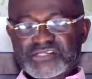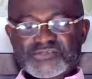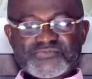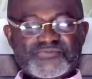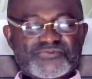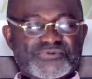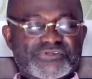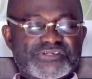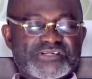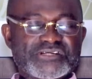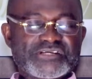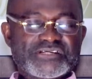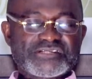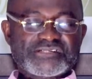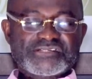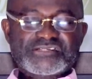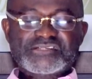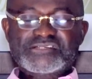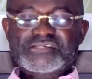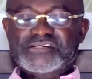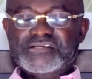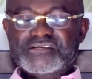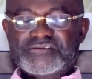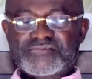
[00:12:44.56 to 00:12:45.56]

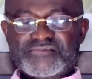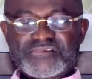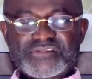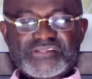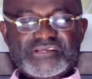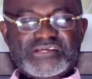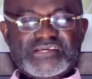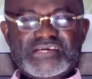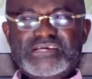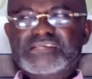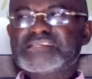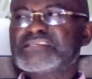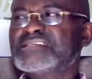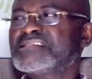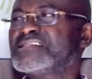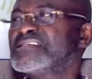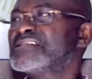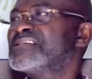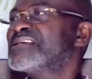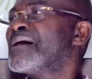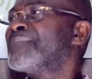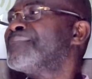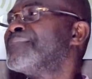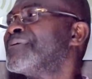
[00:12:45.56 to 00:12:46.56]
Transportation and everything, and
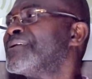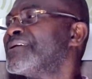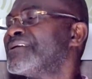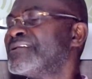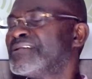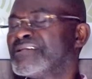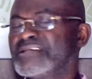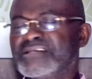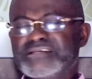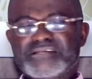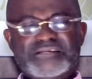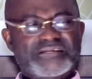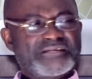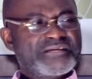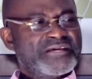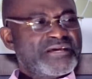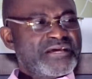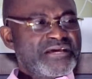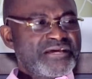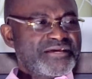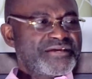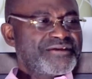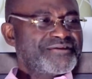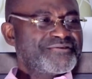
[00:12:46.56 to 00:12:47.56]
it is happening
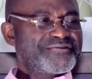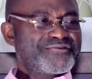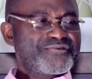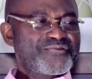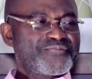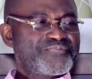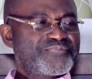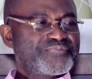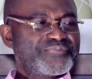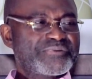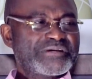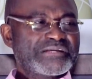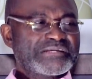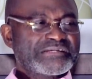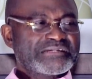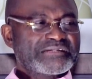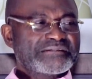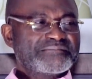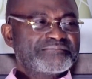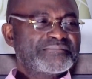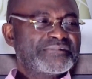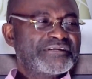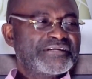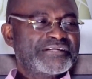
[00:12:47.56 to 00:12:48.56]
in Europe
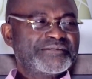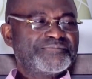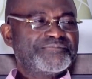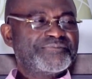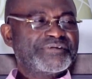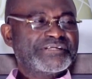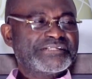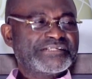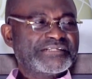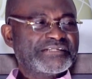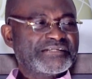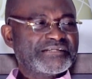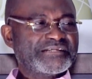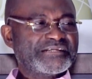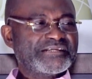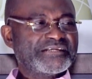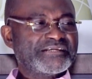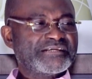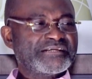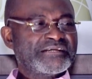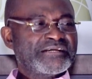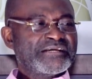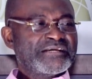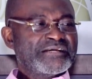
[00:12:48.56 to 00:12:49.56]
and in Great Britain
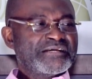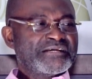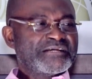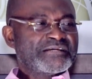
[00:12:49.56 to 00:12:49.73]
here.